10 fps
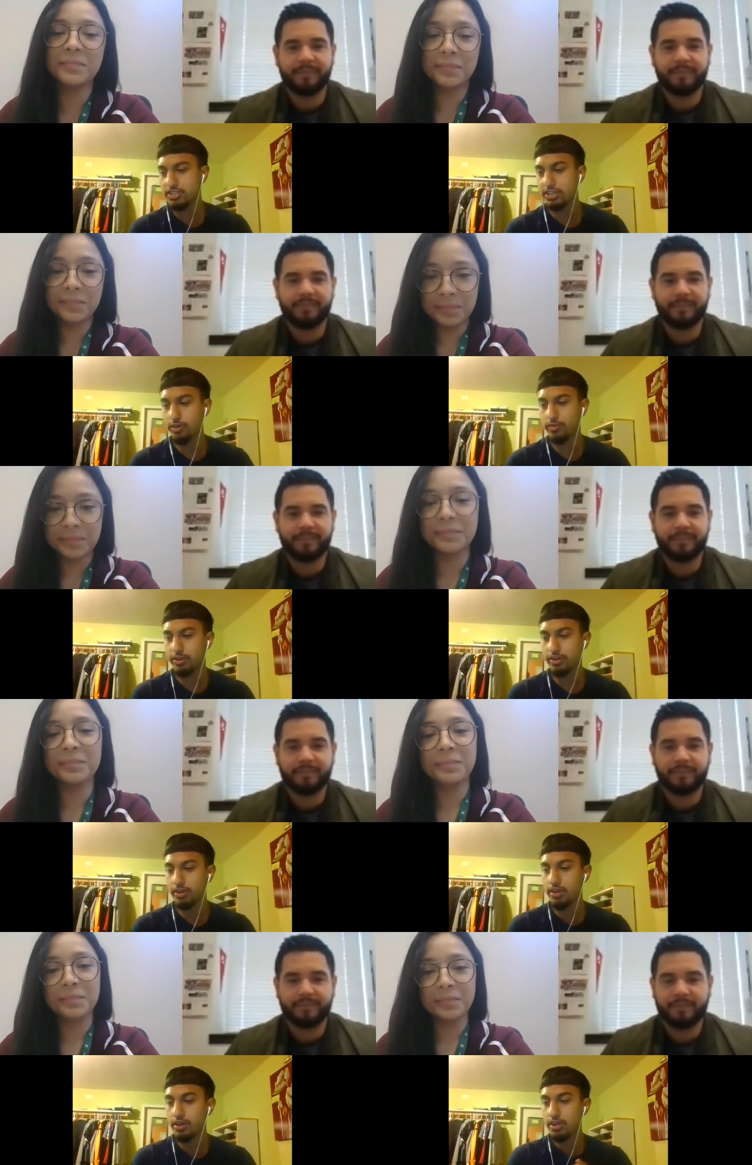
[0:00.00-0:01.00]
Speaker 1: and Career
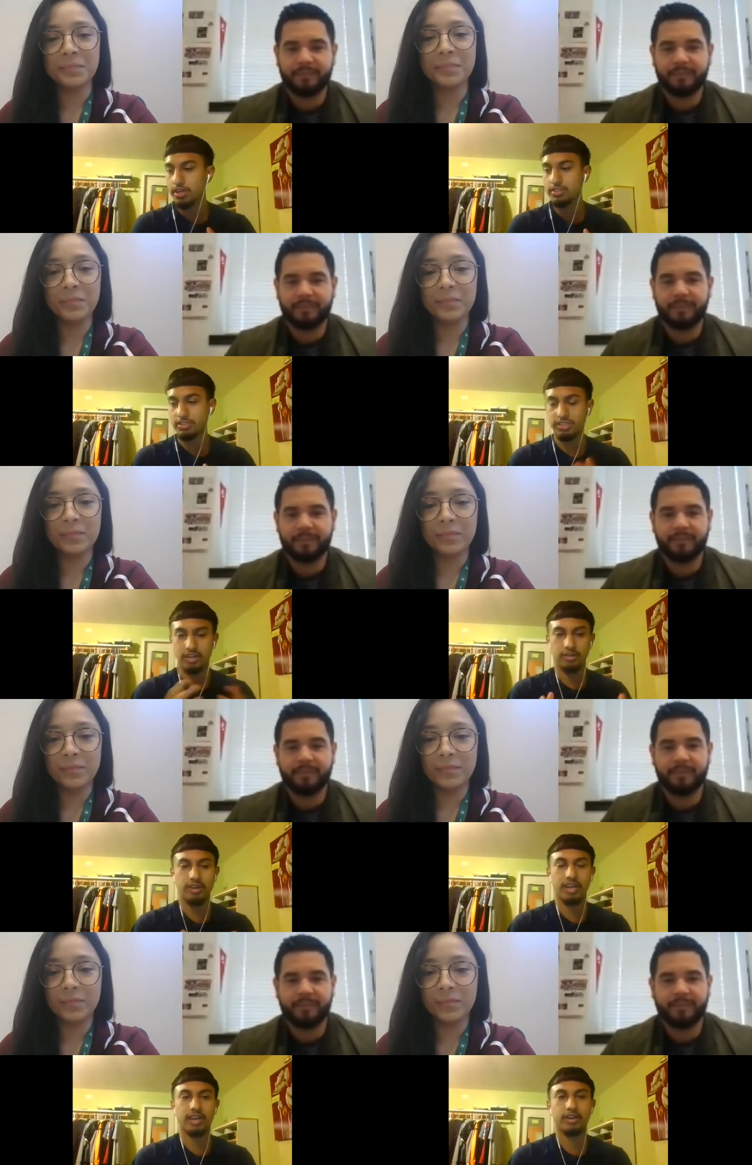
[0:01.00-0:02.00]
Center,
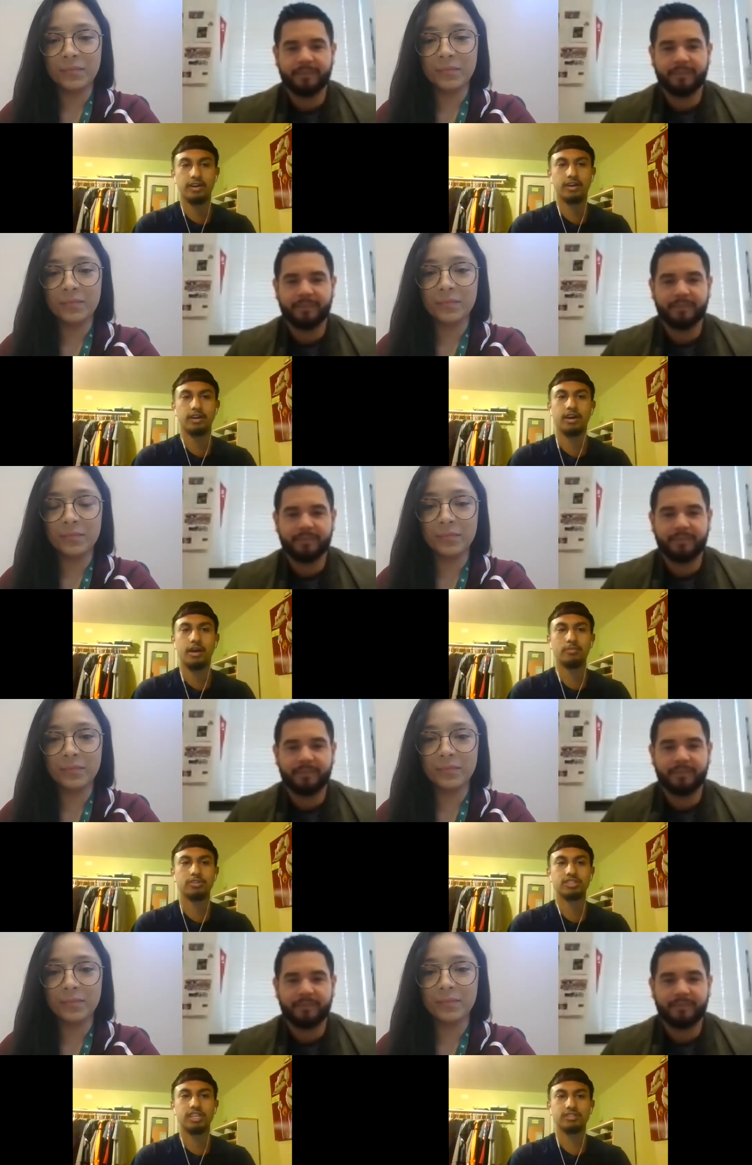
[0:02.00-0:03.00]
and uh, I'm going to
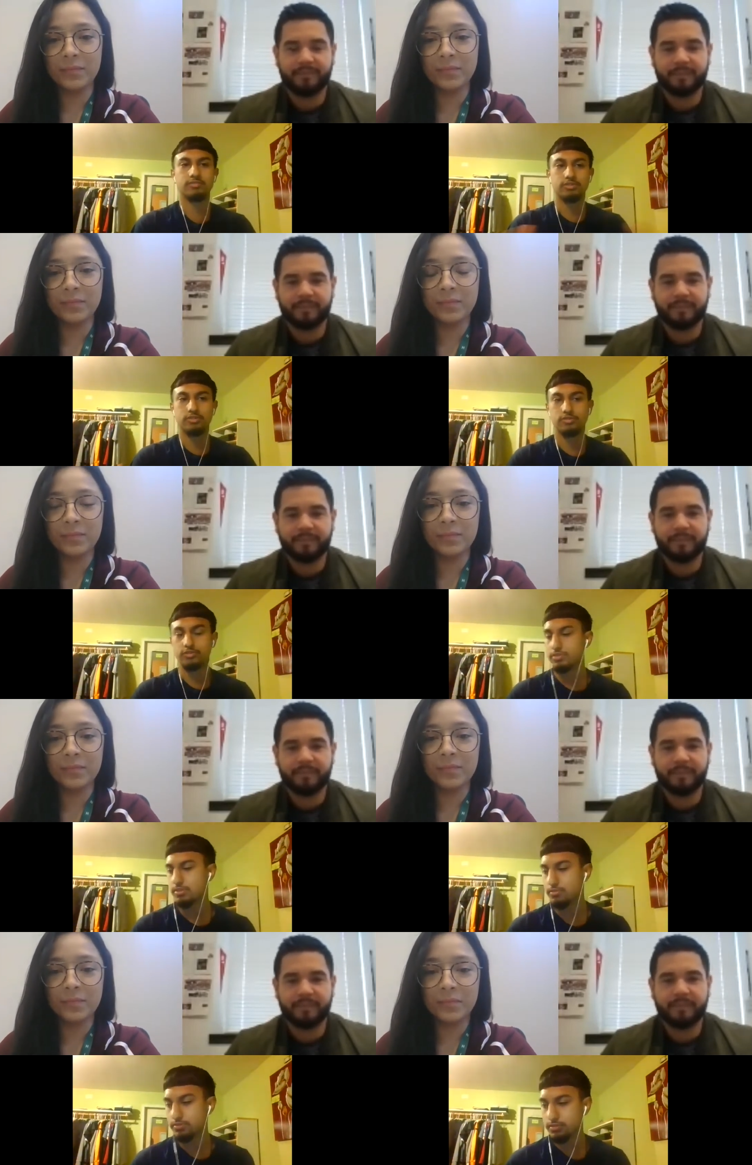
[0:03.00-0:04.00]
just let them introduce
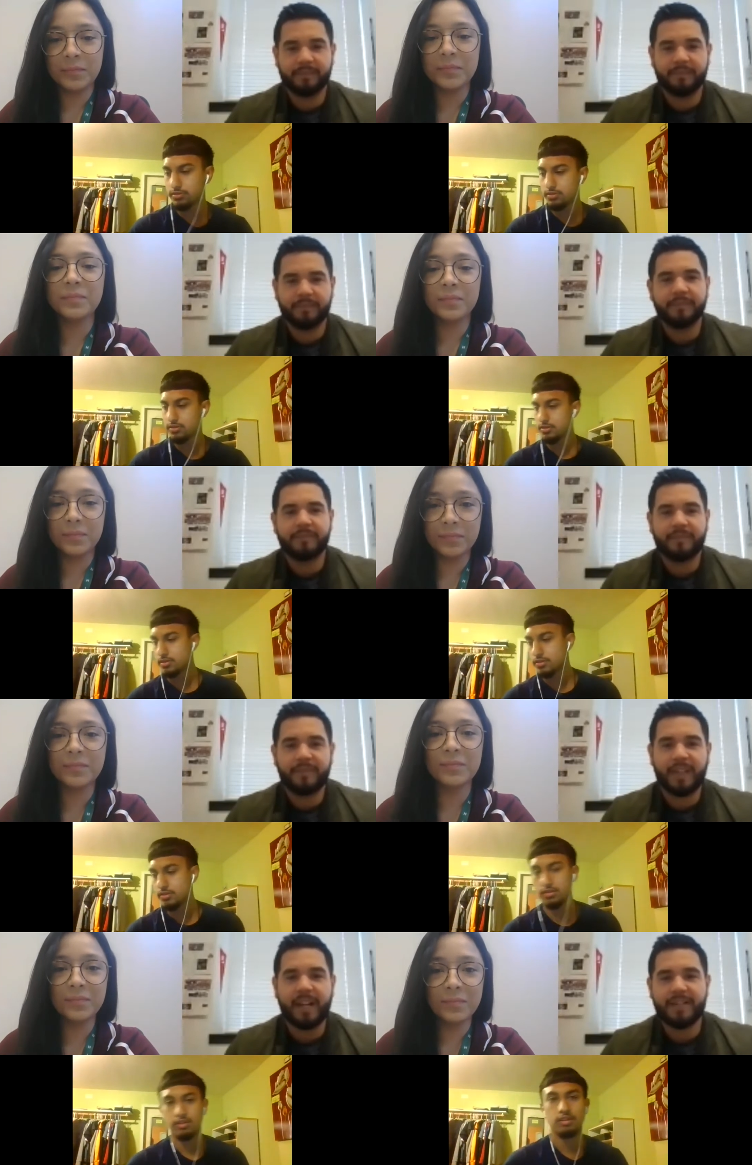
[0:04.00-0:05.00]
themselves.
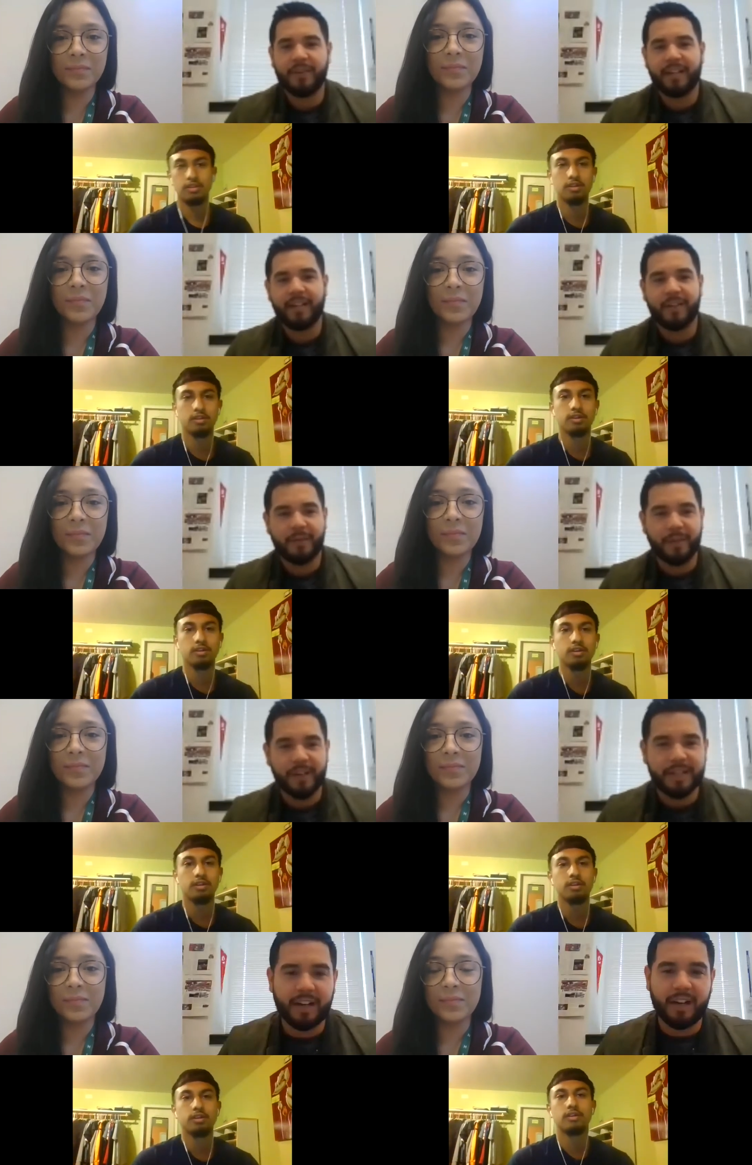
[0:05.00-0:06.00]
Speaker 2: Yeah, so I can go
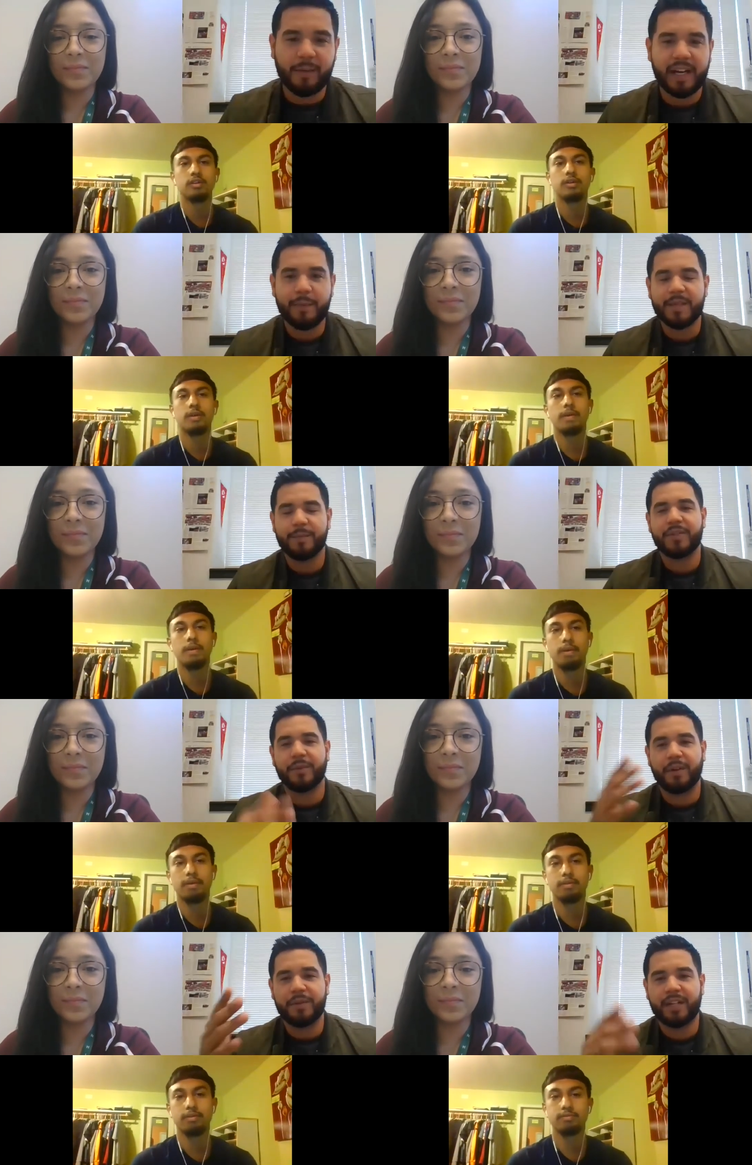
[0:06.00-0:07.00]
first. Uh, my name is
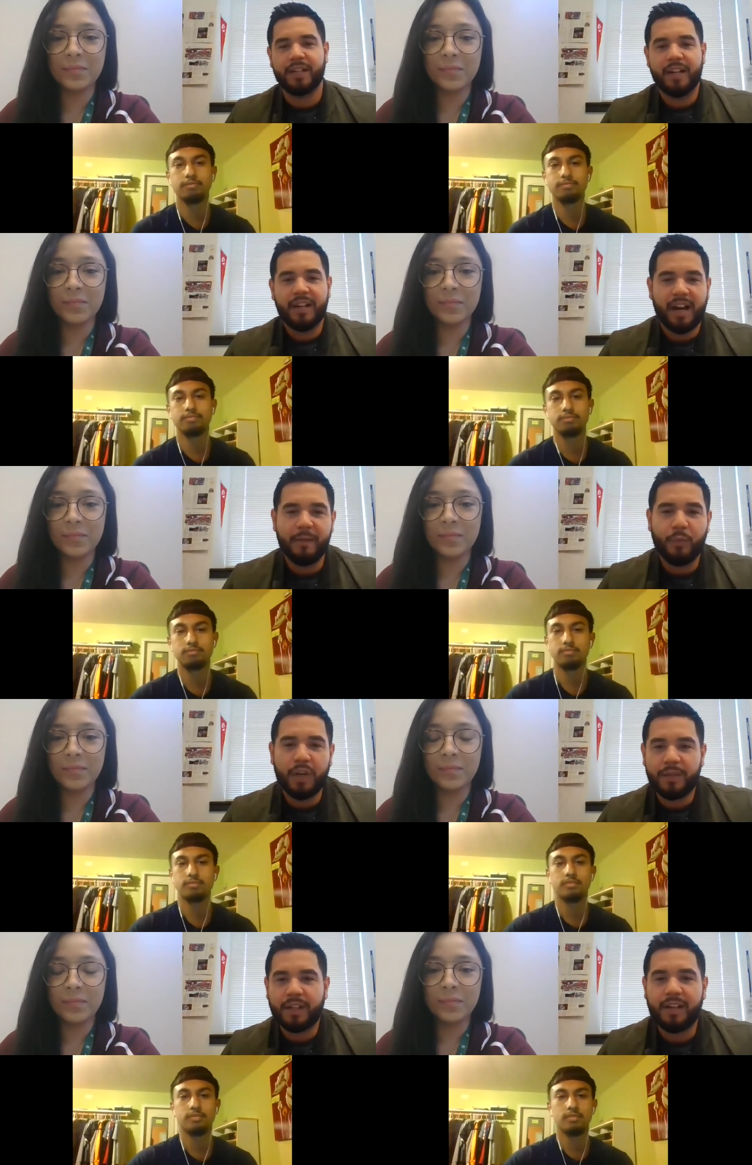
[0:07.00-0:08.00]
Mr. Rocha. I'm
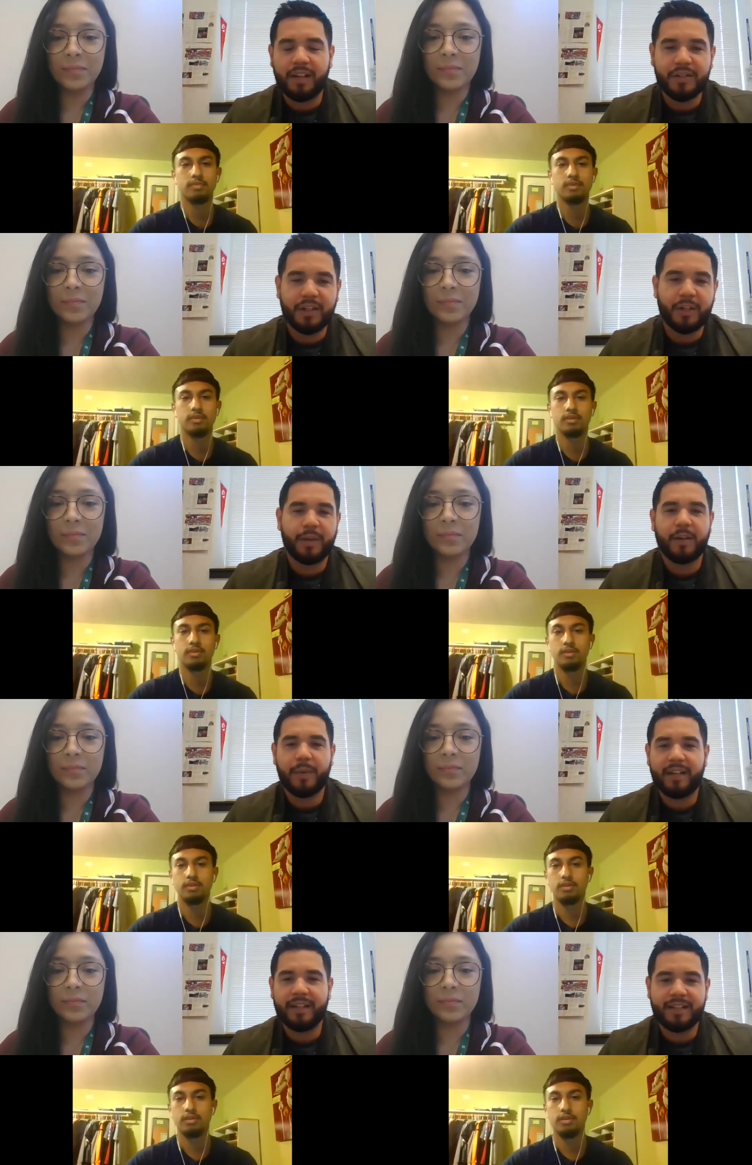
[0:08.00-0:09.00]
one of the college and career
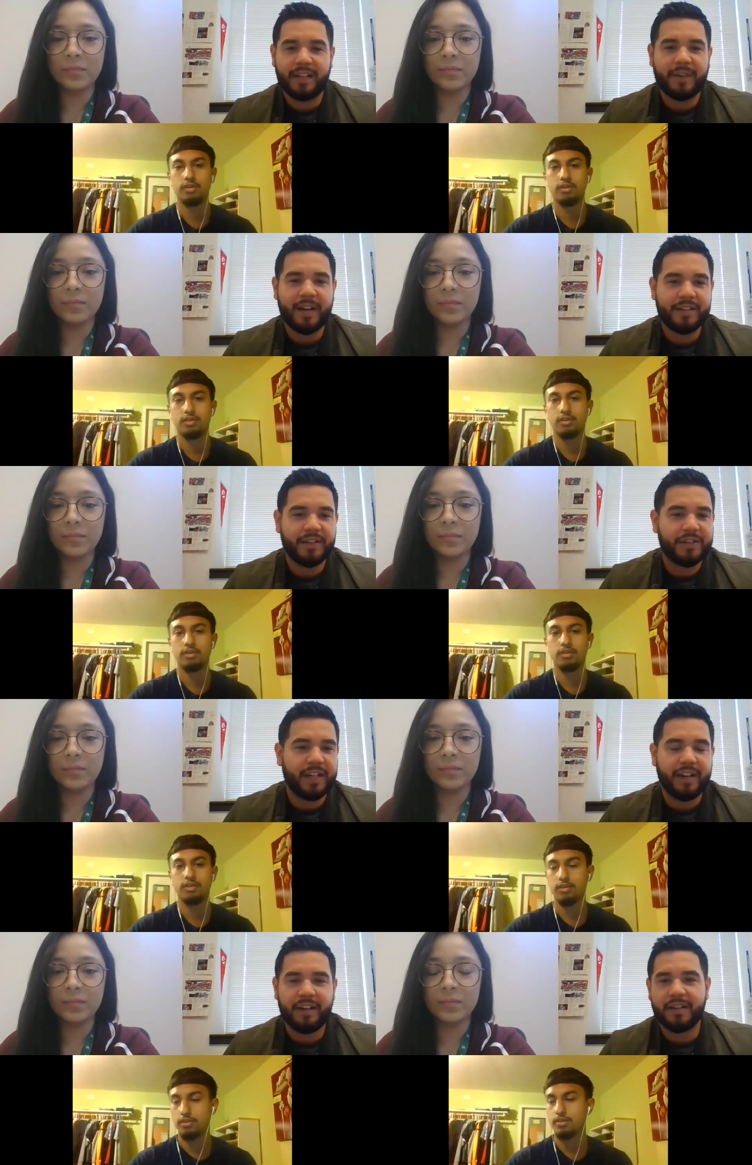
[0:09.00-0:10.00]
readiness advisors here at